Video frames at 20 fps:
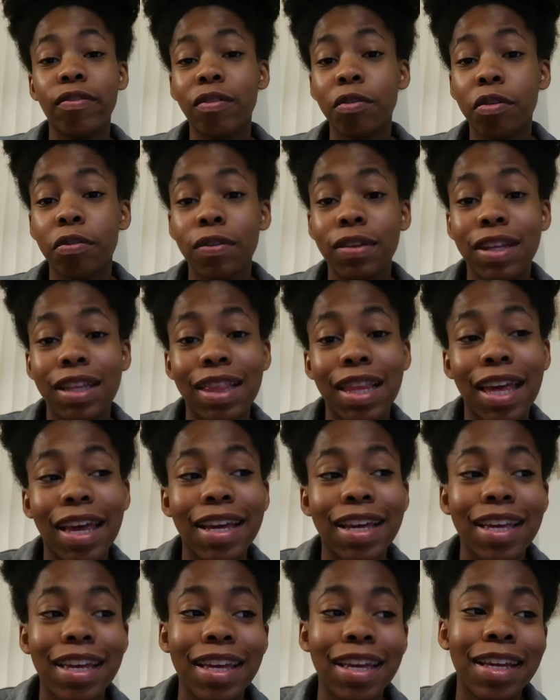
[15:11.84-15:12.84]
video if you did
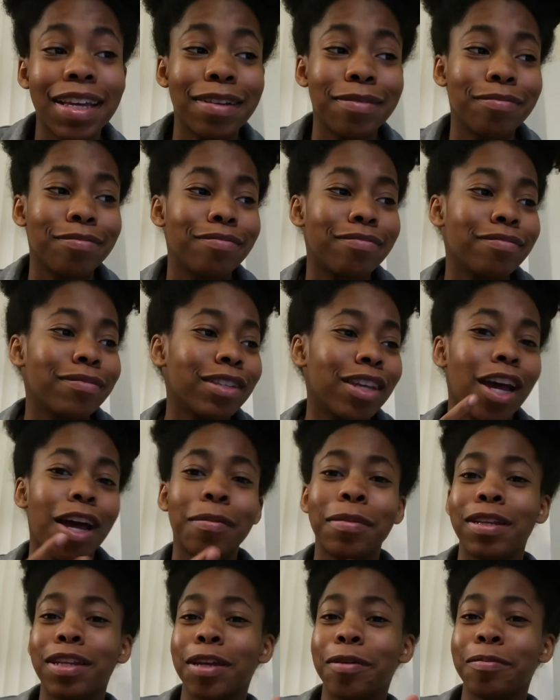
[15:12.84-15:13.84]
like it.
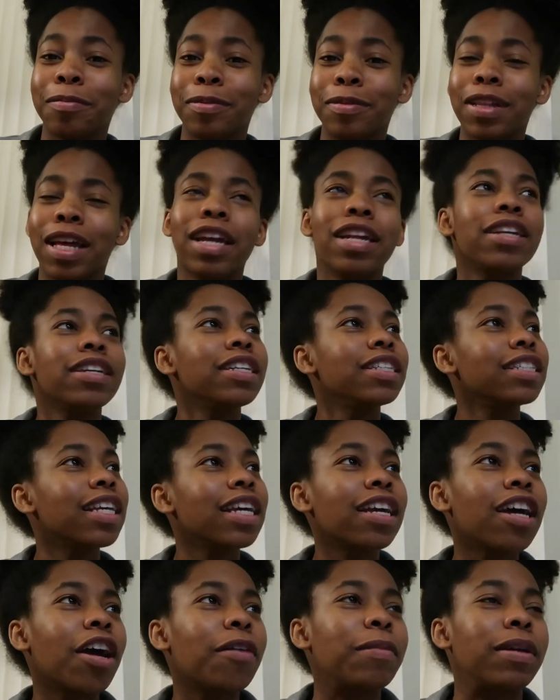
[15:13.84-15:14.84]
comment down. I didn't say
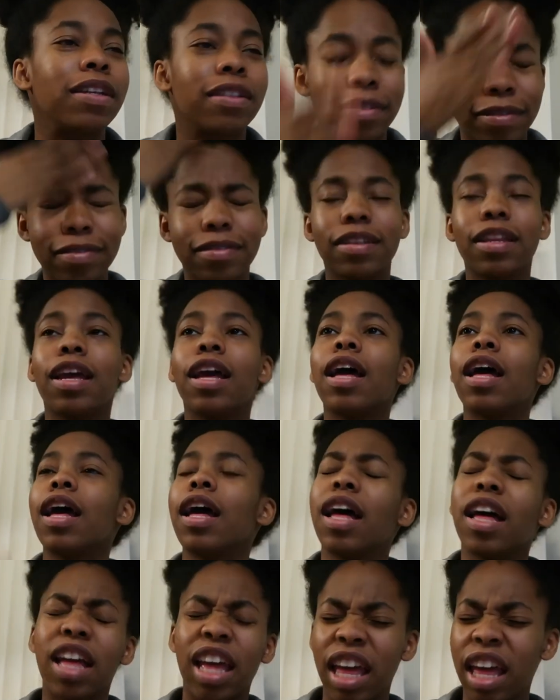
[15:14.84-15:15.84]
comment.
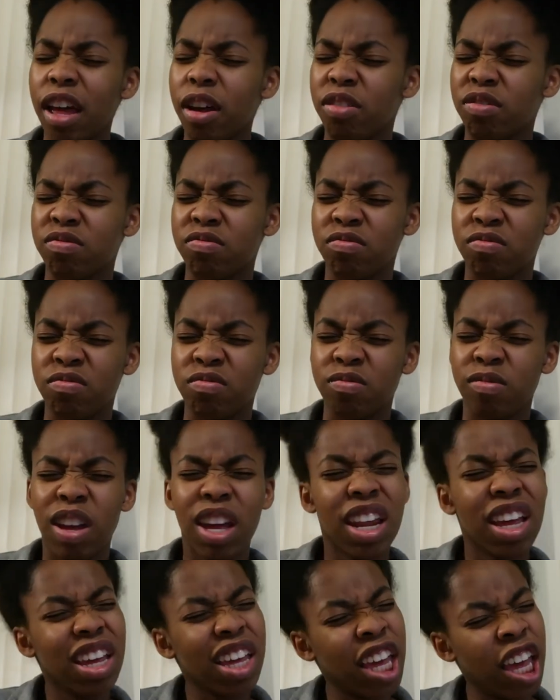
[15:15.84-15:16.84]
Ow. Why
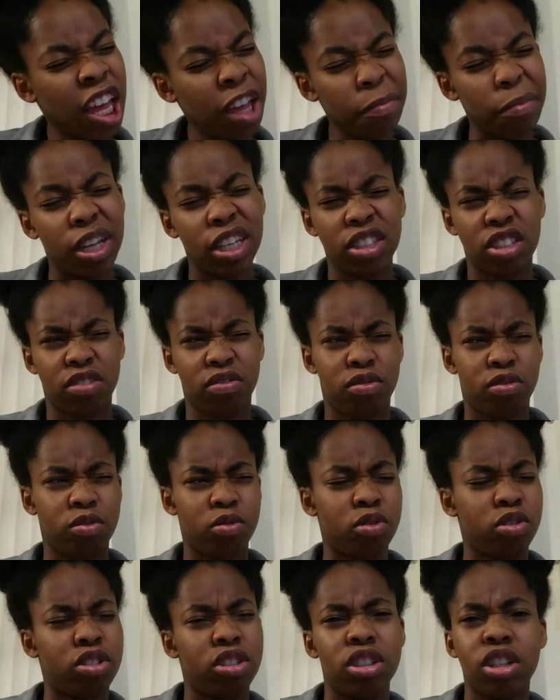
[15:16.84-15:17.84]
did I hit myself so
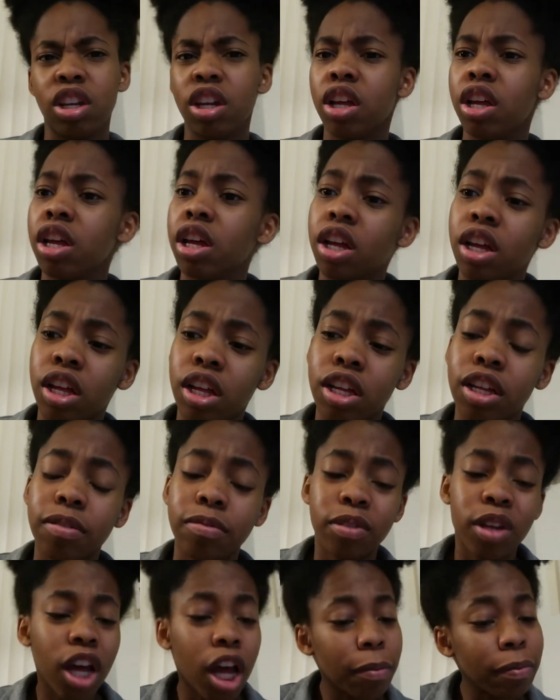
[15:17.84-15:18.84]
hard?
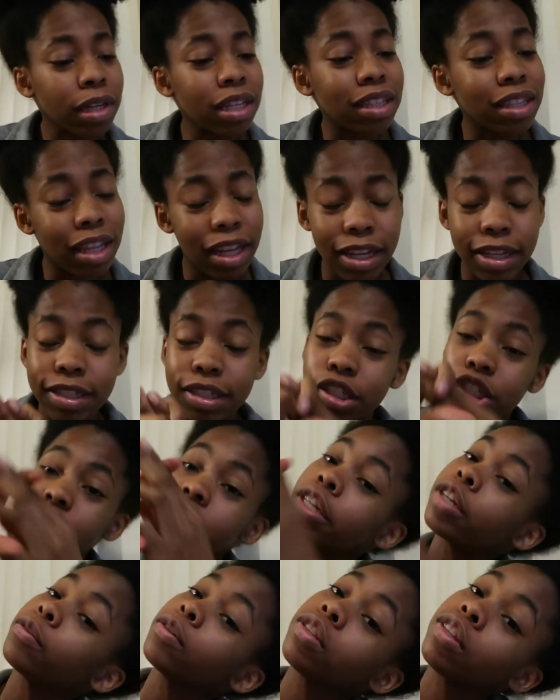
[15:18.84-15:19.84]
Comment, like,
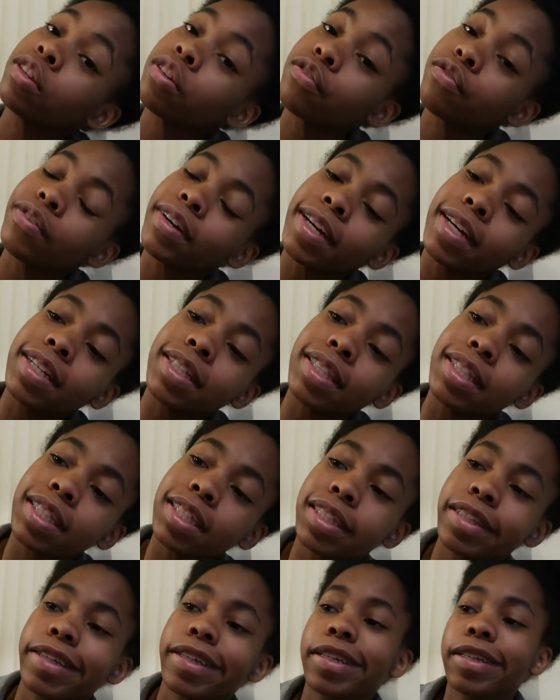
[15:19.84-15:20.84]
share with your
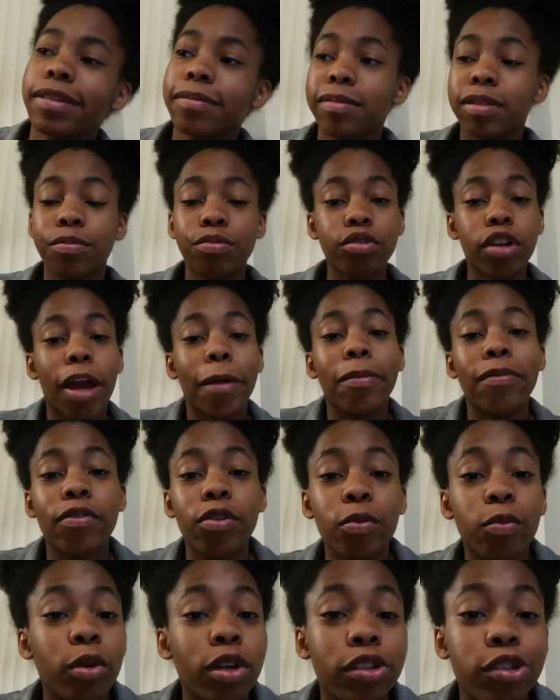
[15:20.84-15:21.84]
friends. Subscribe if
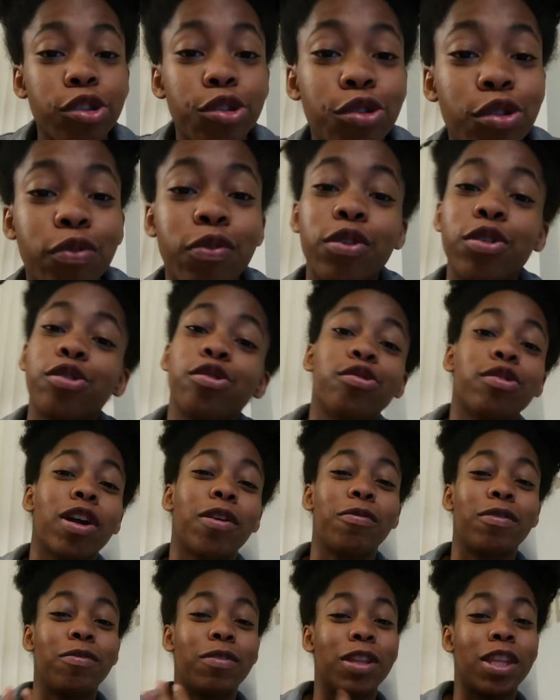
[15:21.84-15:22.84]
you want to. If you do, I
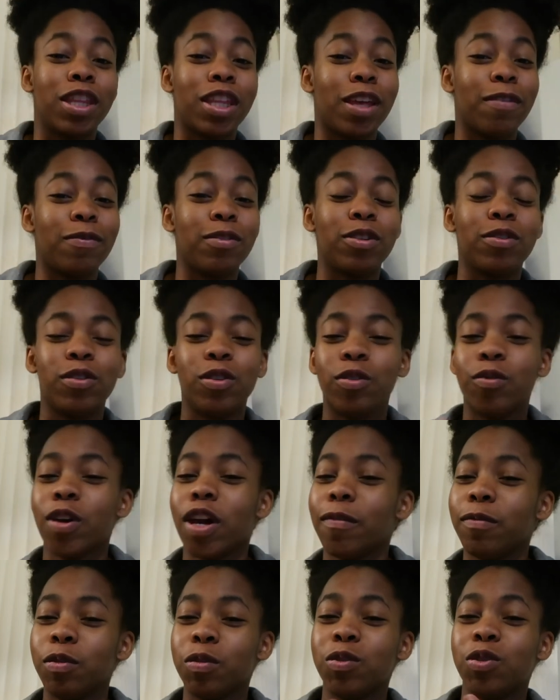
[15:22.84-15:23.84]
would really love to
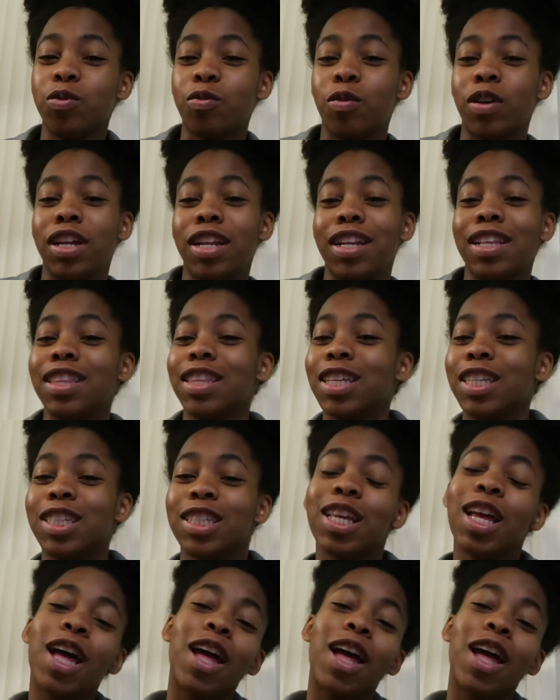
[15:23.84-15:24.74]
have you join this